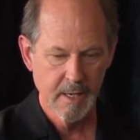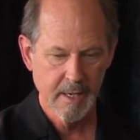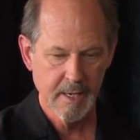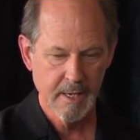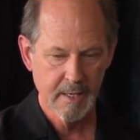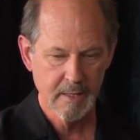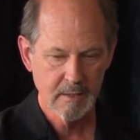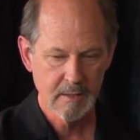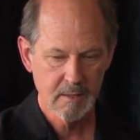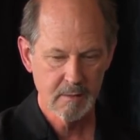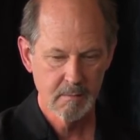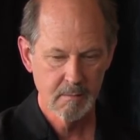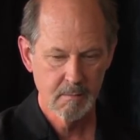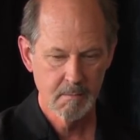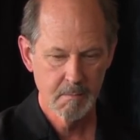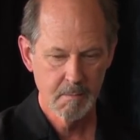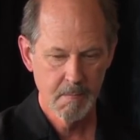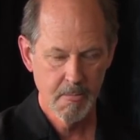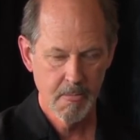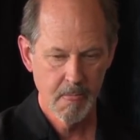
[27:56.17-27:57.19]
And
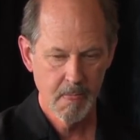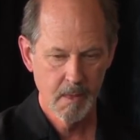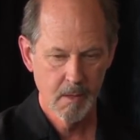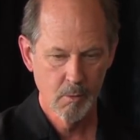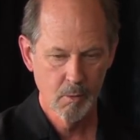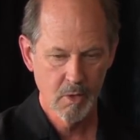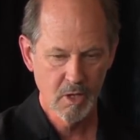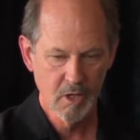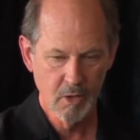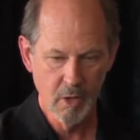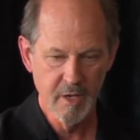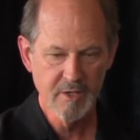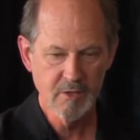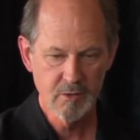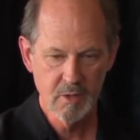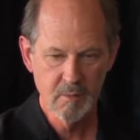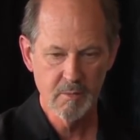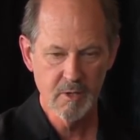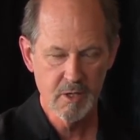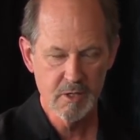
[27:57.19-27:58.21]
we're going
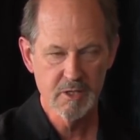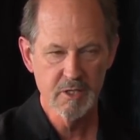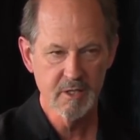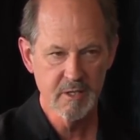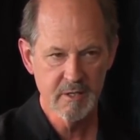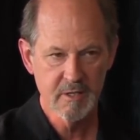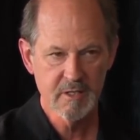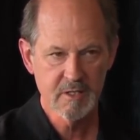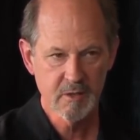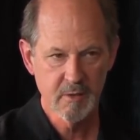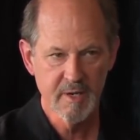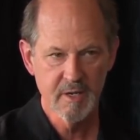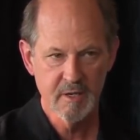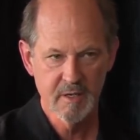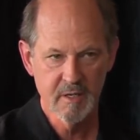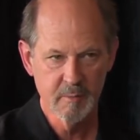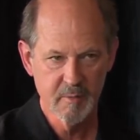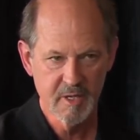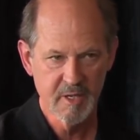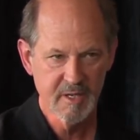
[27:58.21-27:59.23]
to emerge into this
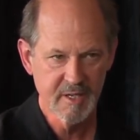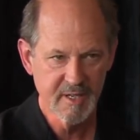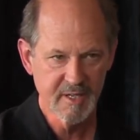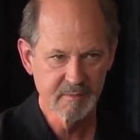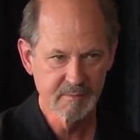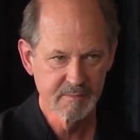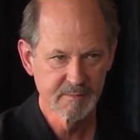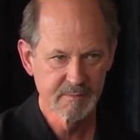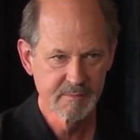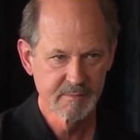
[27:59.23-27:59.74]
greater community